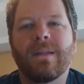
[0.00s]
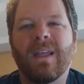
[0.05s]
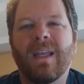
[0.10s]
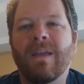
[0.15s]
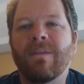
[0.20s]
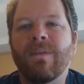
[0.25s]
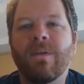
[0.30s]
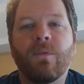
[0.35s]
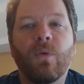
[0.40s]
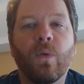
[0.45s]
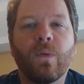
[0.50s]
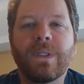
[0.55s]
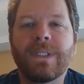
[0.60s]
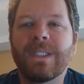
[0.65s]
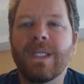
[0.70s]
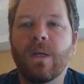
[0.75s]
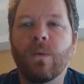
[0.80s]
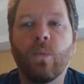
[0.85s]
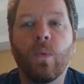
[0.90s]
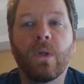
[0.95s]
even if you only
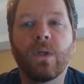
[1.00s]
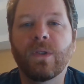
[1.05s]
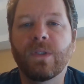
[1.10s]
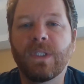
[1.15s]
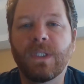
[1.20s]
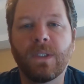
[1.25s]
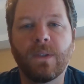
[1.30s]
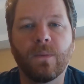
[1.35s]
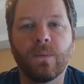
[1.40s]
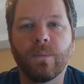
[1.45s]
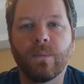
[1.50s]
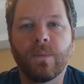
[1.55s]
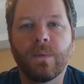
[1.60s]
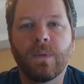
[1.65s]
sell one or two,